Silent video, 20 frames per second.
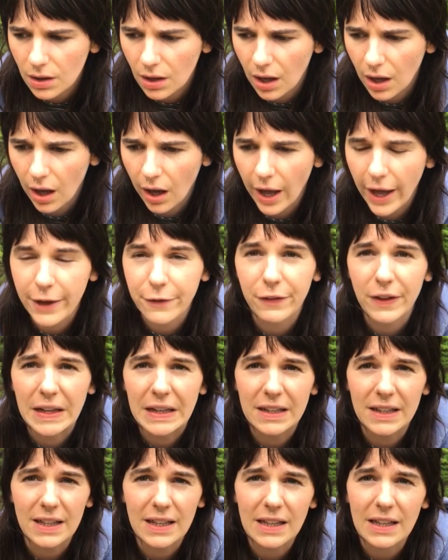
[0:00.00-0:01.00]

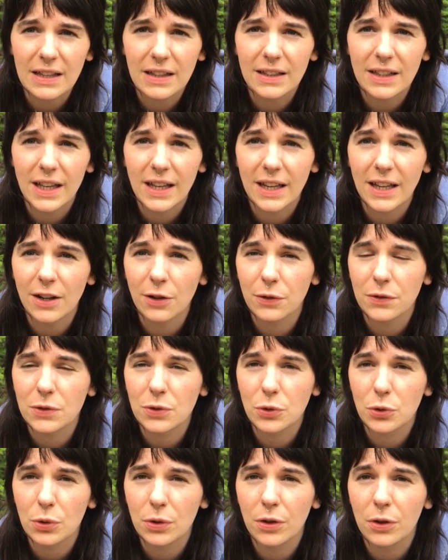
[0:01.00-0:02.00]
FND and can also
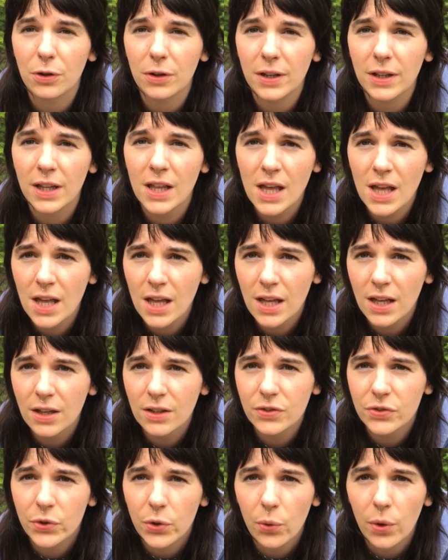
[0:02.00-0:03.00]
trigger it.
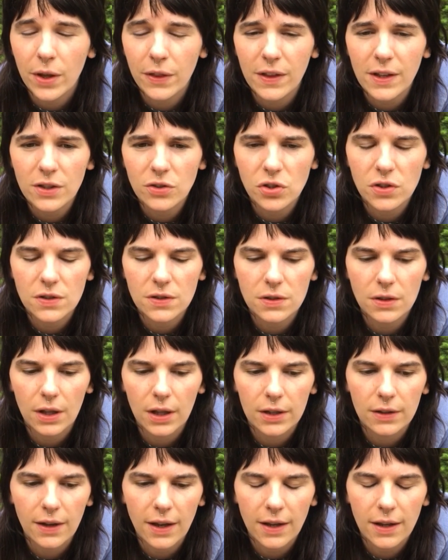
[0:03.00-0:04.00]
So I think just
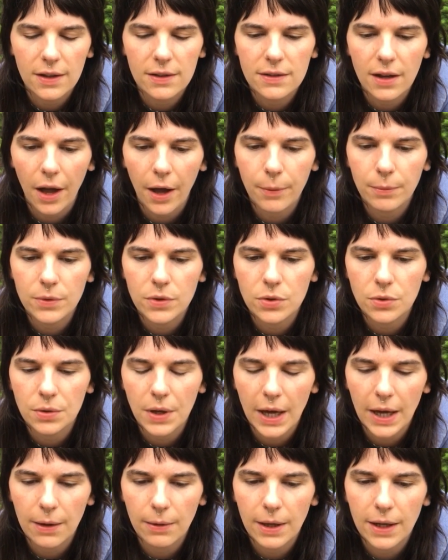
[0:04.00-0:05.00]
like taking time to
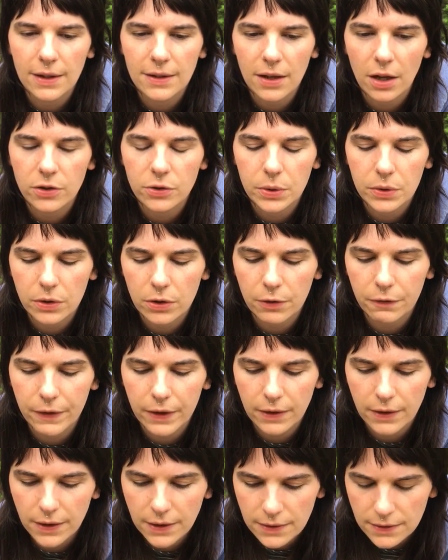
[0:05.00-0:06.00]
get in touch with your
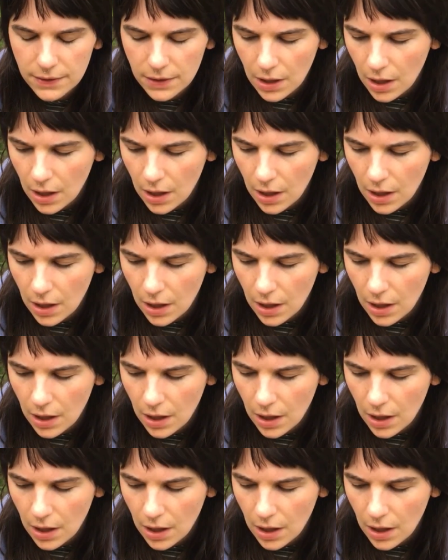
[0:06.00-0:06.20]
feelings.